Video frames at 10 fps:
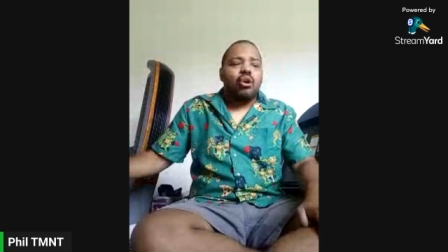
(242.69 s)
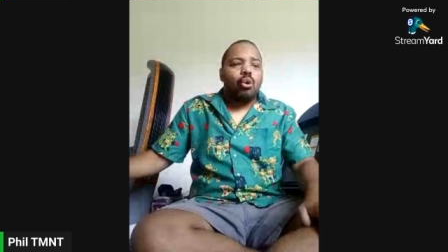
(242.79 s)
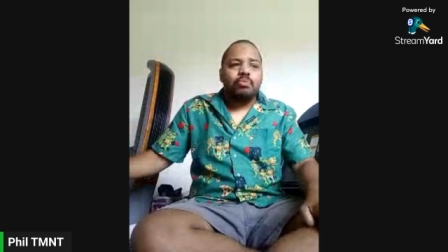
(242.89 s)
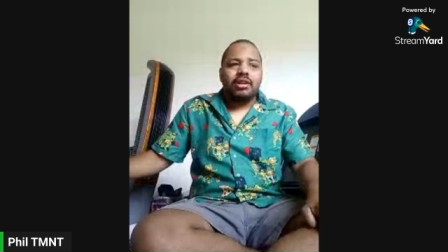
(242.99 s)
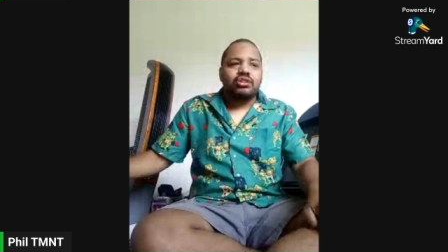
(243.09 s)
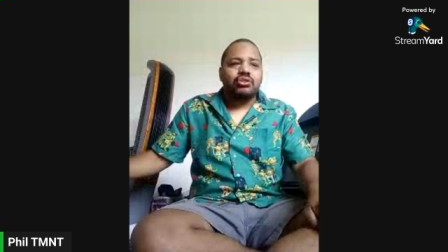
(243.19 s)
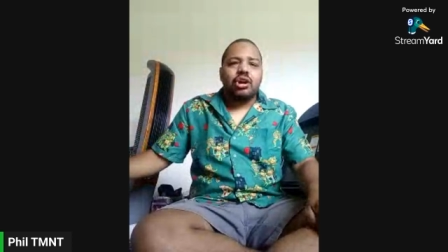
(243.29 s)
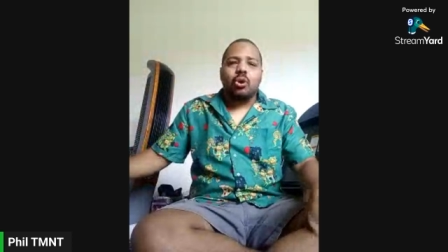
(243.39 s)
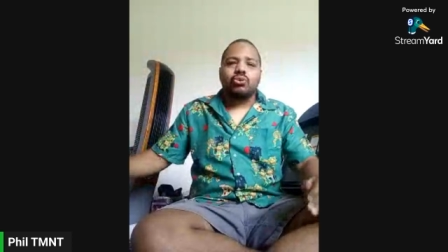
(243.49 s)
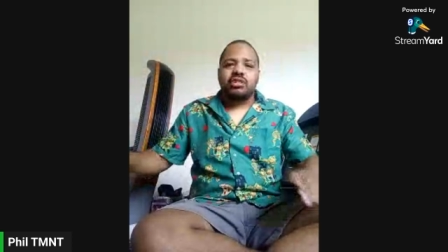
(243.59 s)
hope they do the
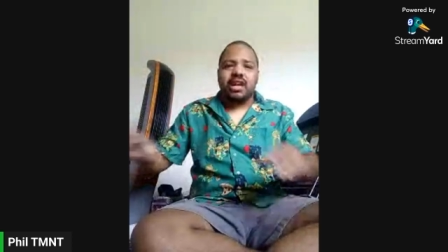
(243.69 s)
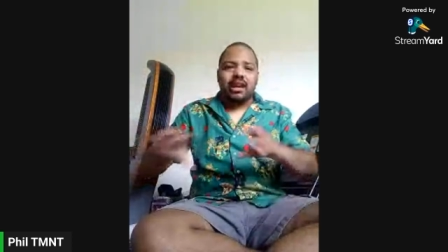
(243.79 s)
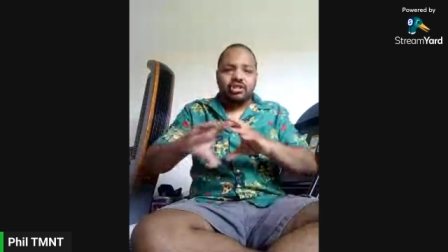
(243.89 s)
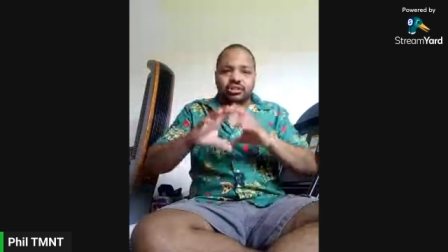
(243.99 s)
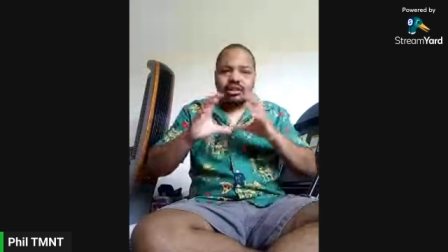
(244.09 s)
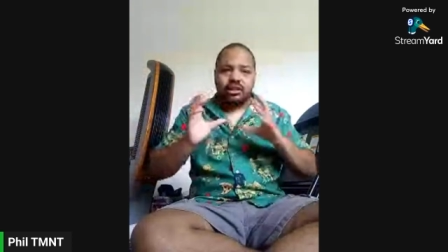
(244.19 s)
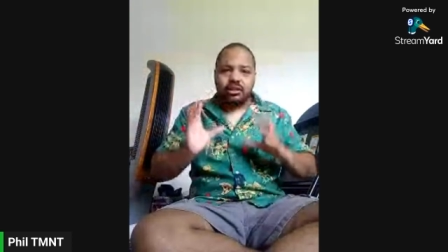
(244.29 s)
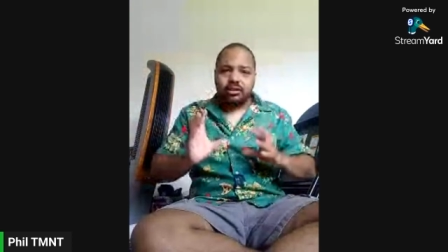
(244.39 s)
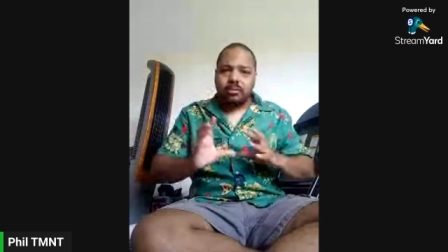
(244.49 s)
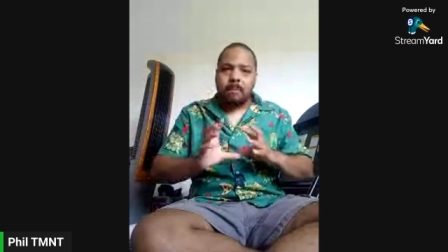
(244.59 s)
whole de aging
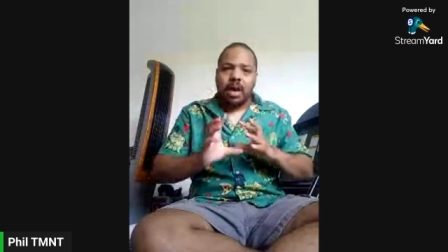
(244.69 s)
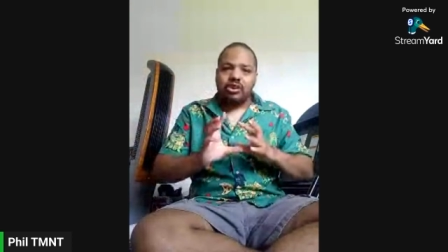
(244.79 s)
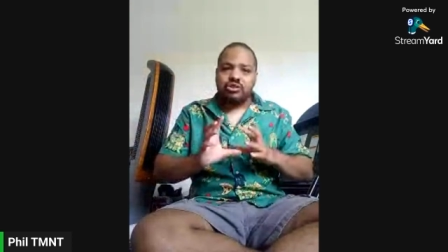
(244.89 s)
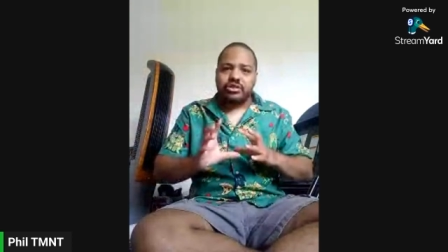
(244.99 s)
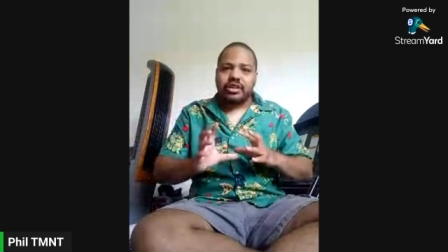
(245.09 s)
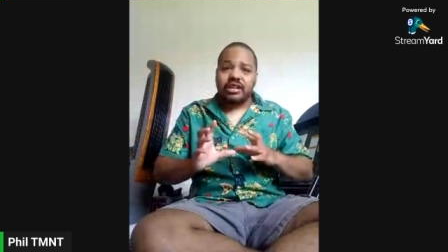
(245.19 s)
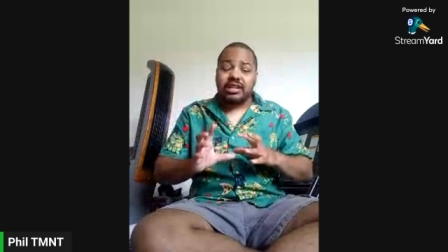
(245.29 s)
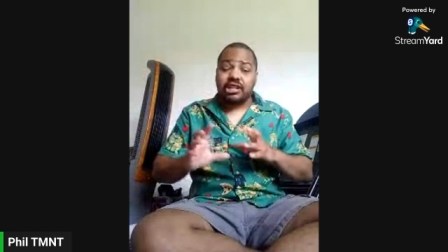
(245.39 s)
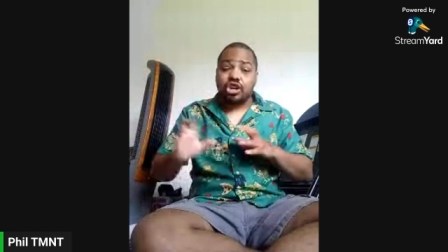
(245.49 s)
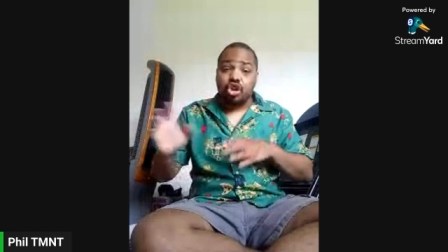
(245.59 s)
thing better than they did
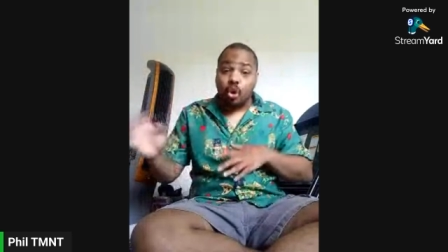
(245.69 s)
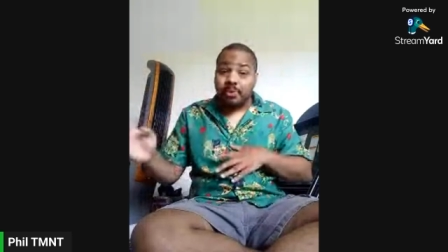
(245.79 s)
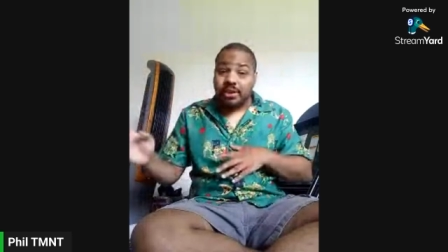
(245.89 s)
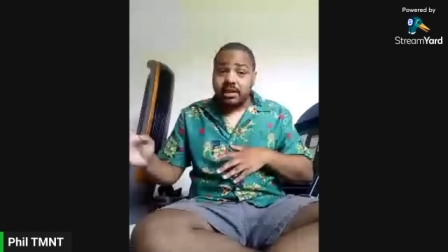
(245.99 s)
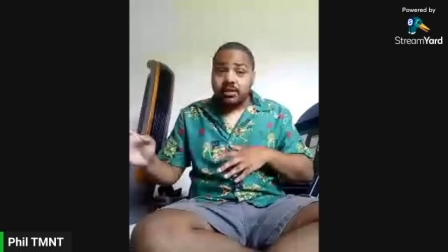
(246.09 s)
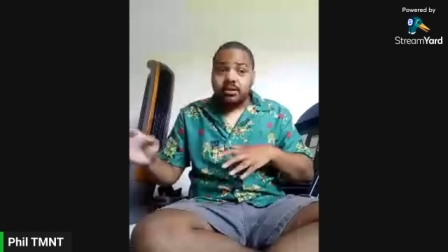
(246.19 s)
in Kenobi,